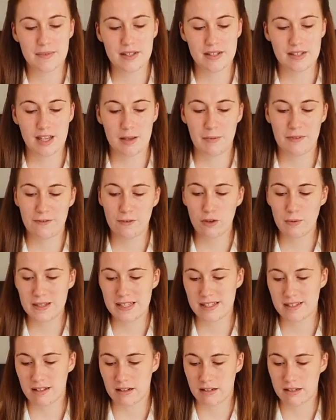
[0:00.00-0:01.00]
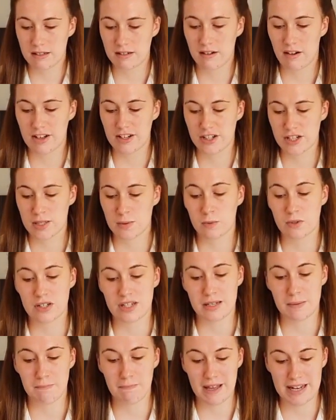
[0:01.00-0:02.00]
So before we start, I just
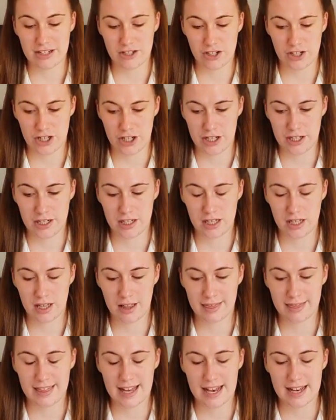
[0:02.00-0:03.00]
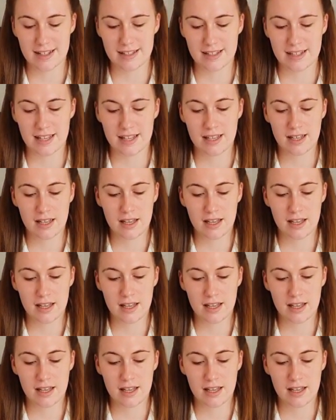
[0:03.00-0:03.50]
want to mention that